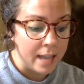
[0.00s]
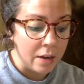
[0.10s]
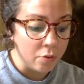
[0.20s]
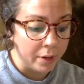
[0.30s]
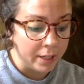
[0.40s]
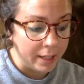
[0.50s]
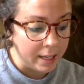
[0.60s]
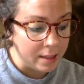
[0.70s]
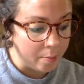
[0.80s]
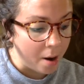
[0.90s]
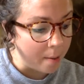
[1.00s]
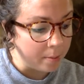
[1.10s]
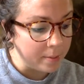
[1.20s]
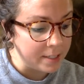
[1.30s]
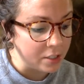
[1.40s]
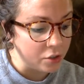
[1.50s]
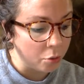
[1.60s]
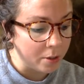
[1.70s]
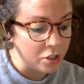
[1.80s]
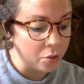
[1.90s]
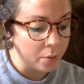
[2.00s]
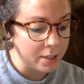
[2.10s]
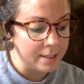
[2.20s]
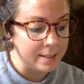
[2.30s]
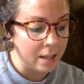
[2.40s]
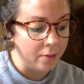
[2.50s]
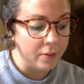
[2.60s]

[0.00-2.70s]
And really, the problem isn't so much the word itself,